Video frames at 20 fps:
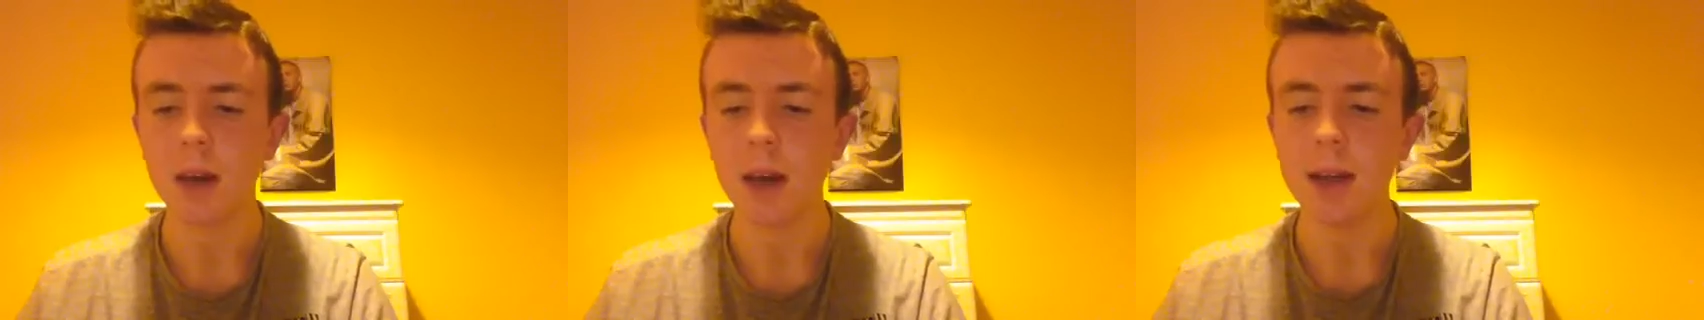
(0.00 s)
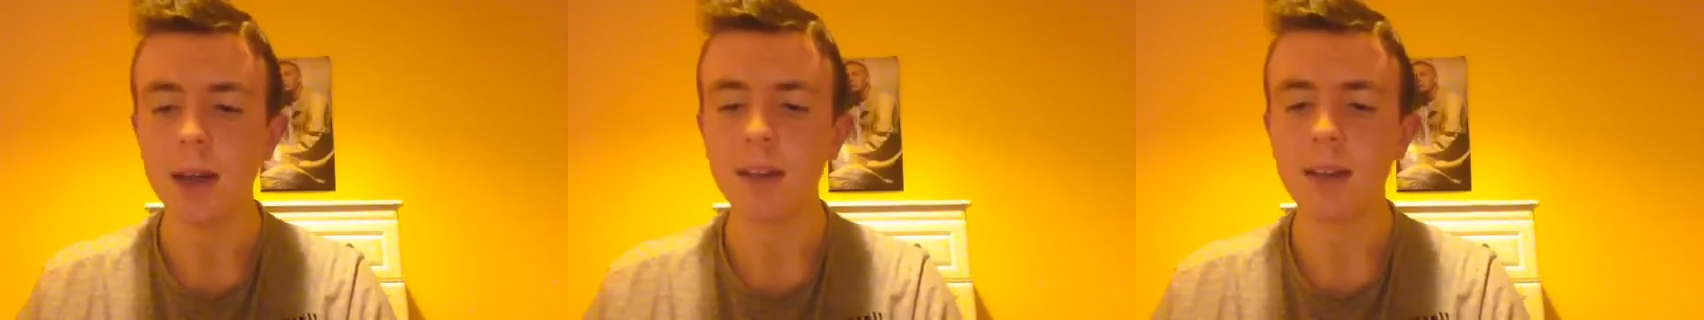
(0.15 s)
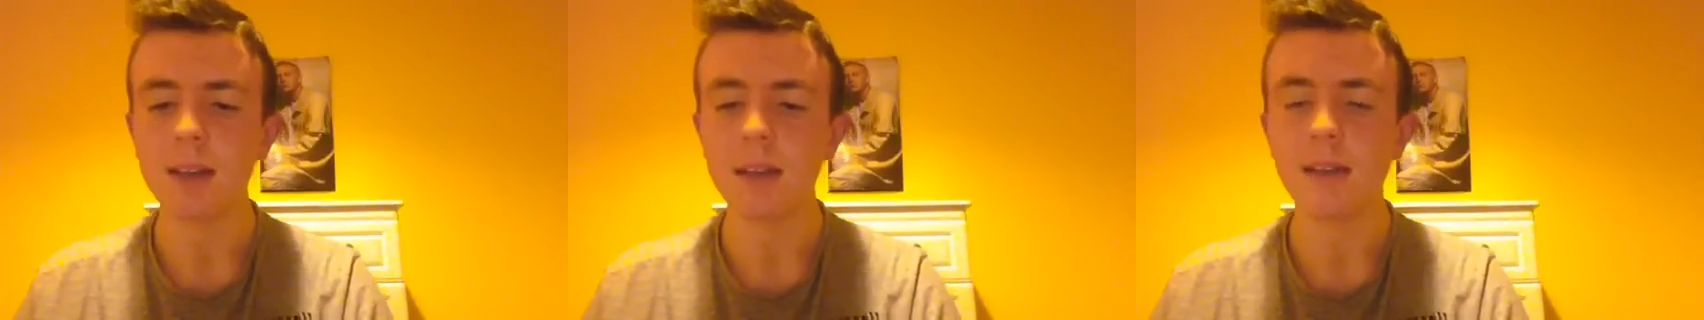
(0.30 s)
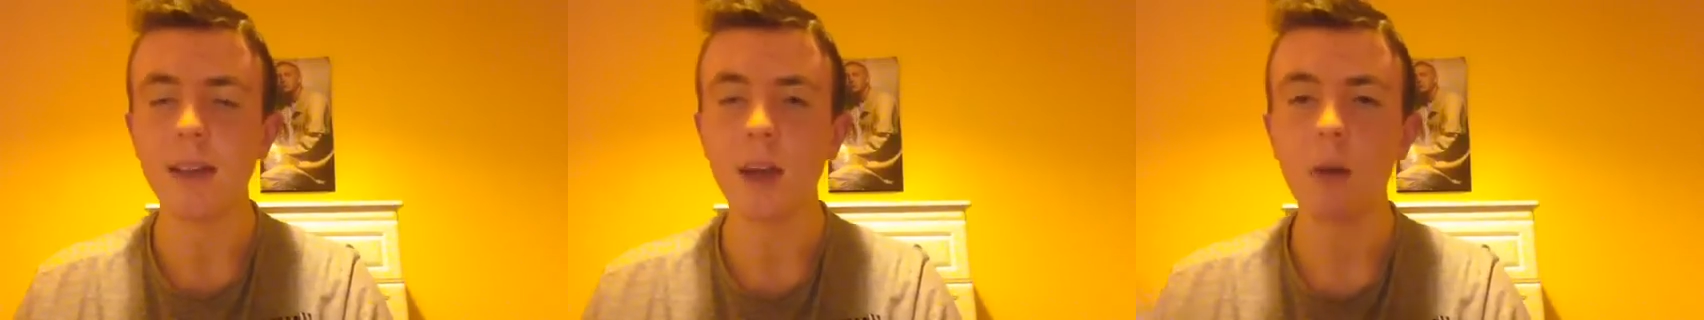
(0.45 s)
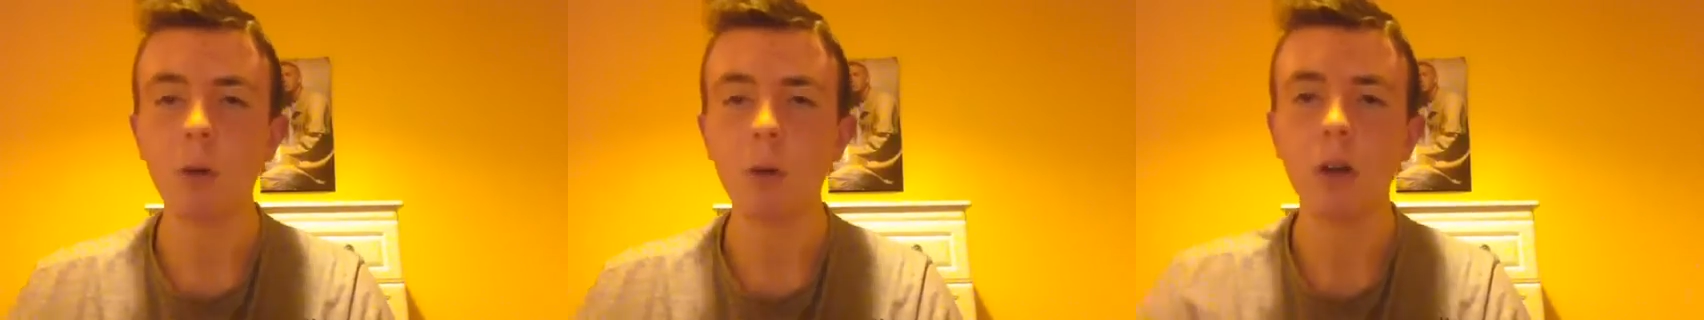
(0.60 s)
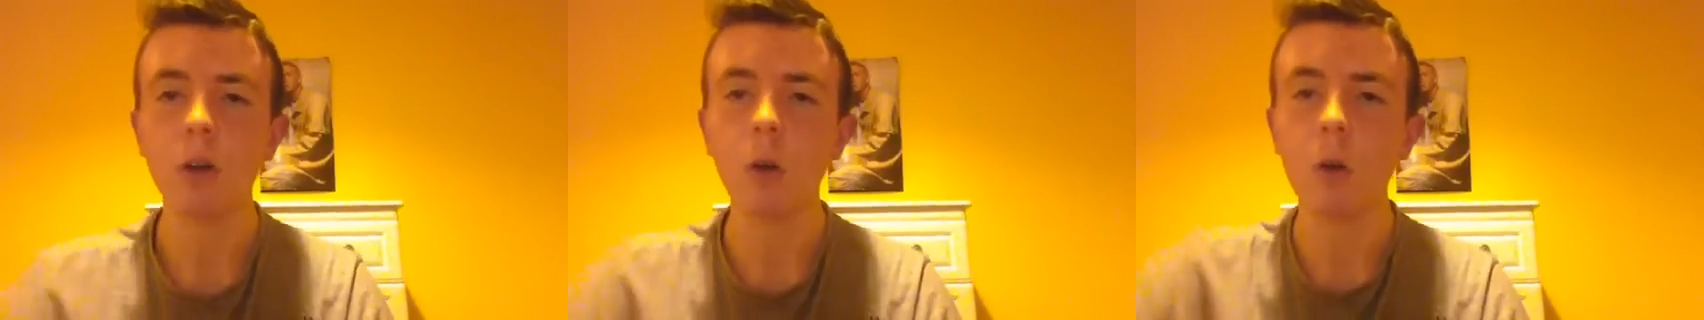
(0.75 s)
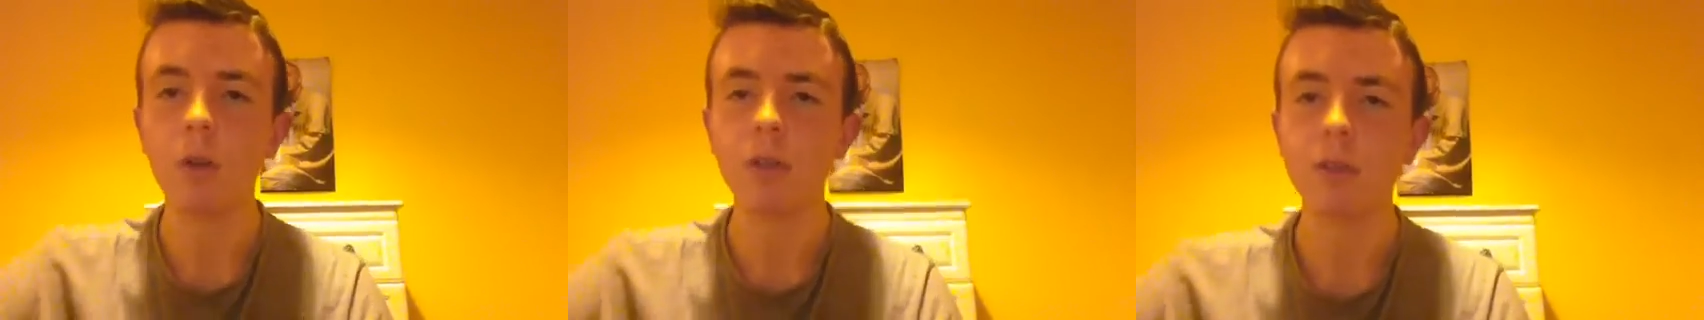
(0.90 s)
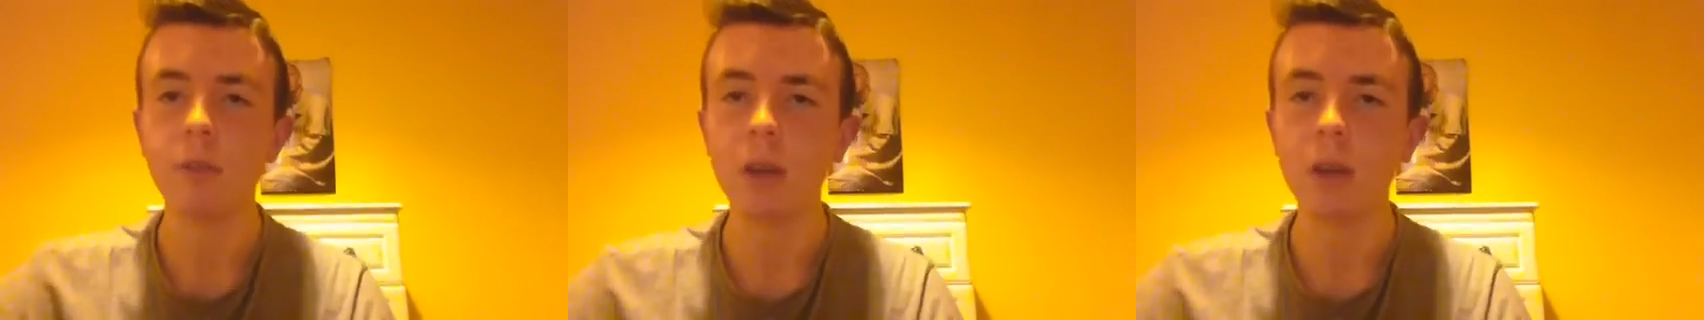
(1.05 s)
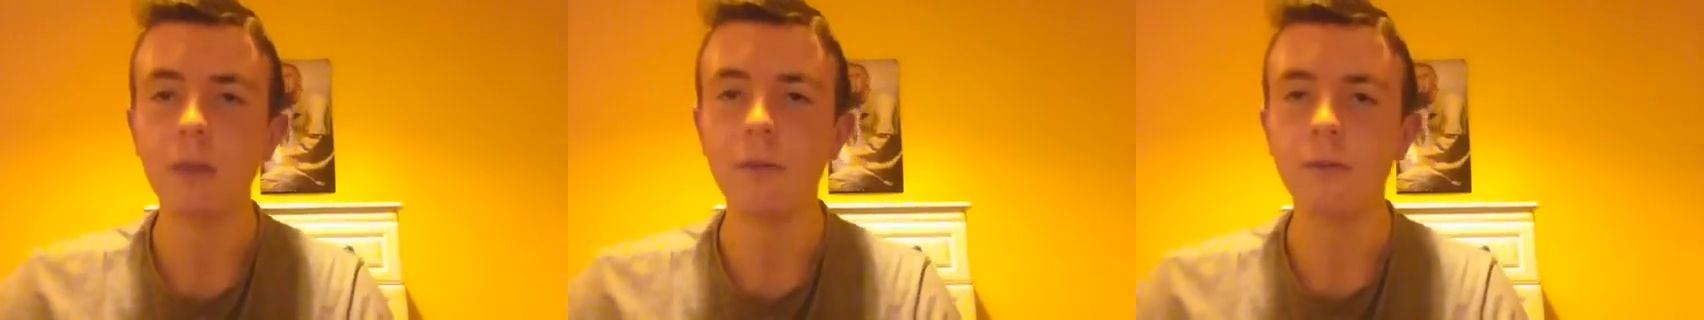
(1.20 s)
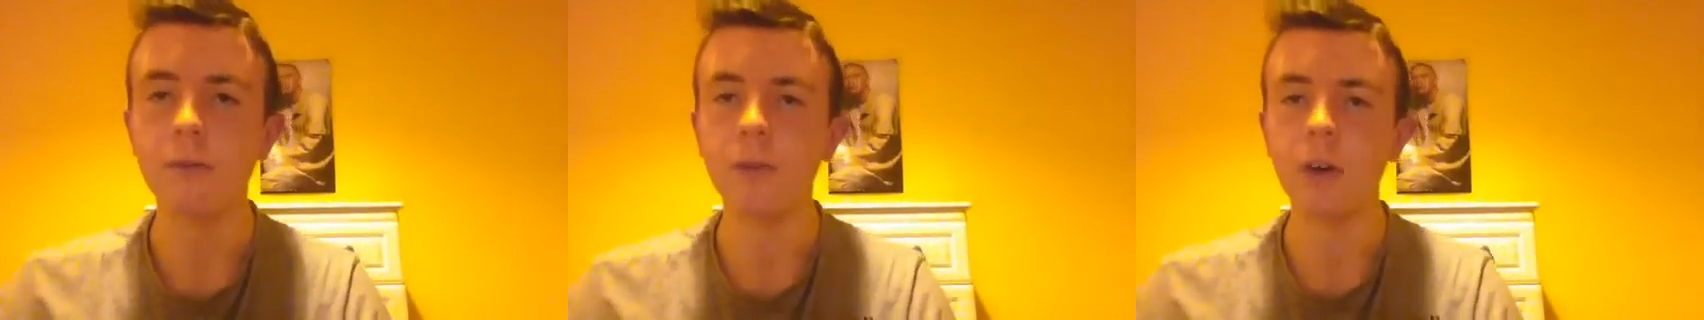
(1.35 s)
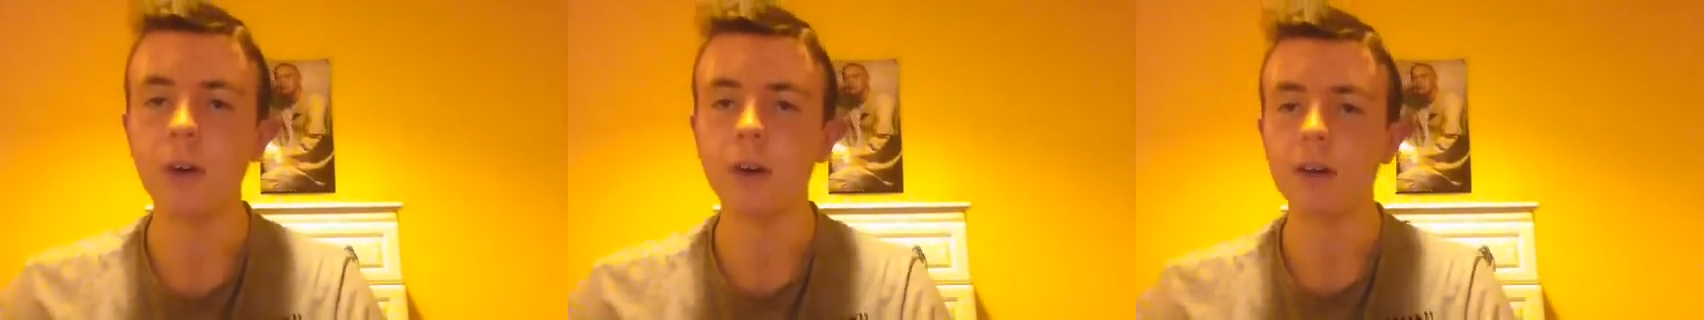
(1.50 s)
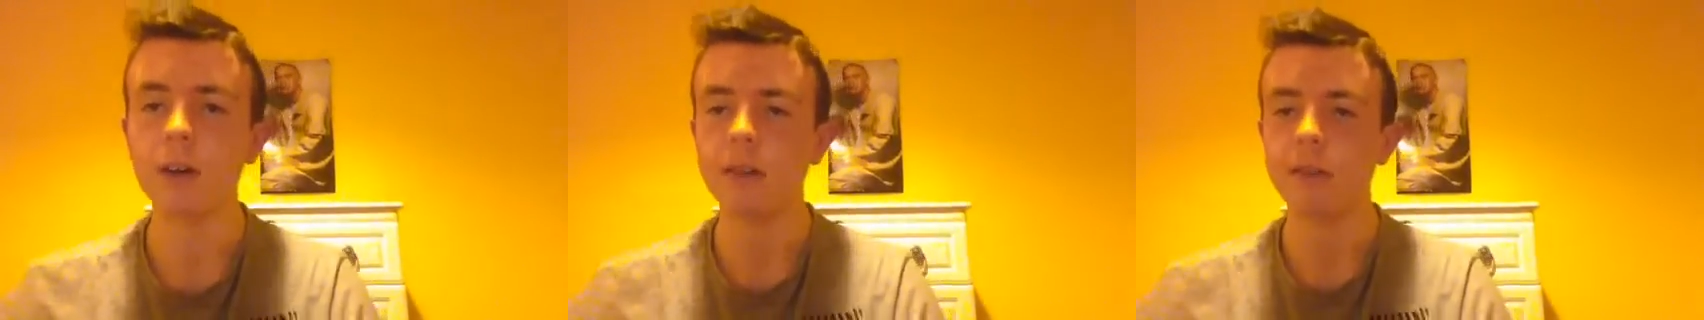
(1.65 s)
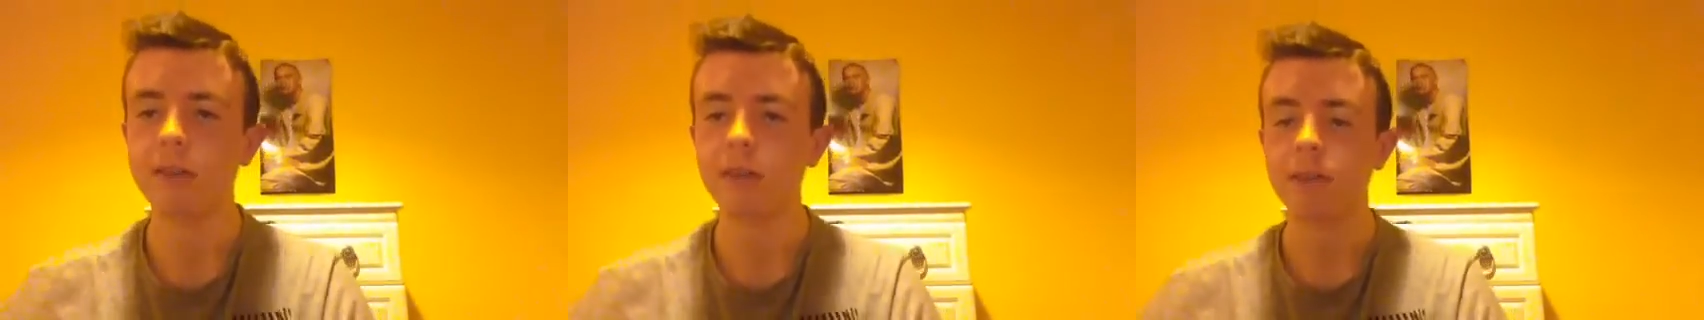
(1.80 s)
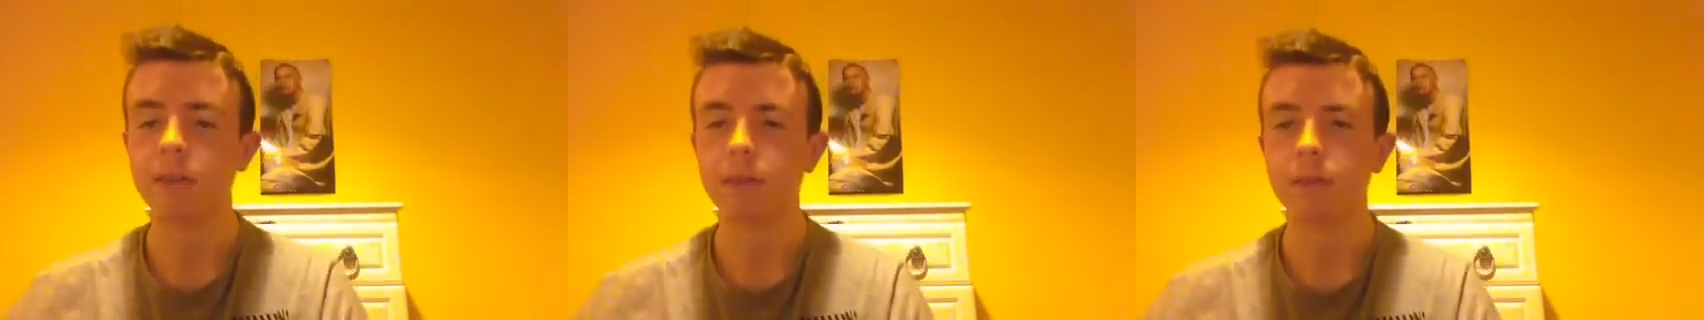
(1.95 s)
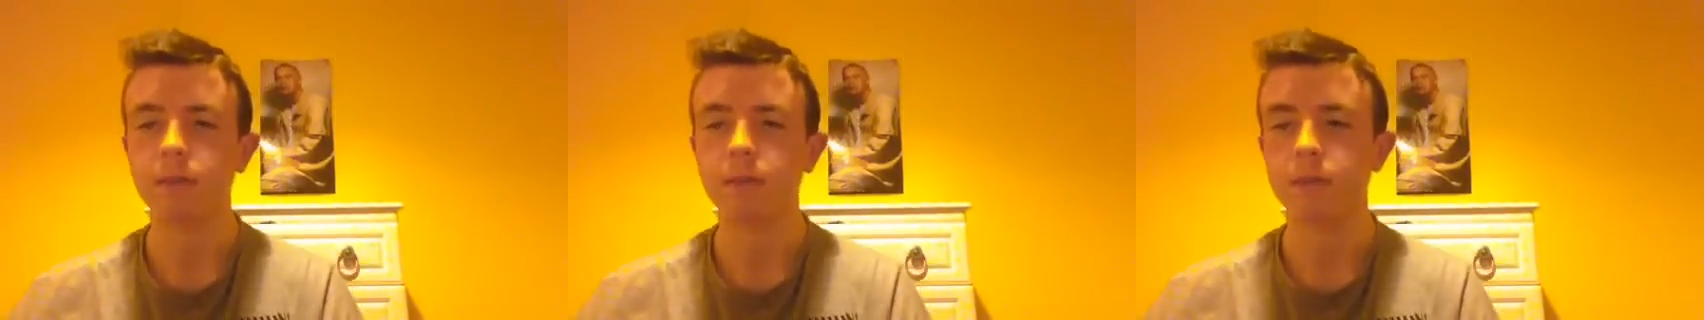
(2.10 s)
And that is how it goes, motherfuckers.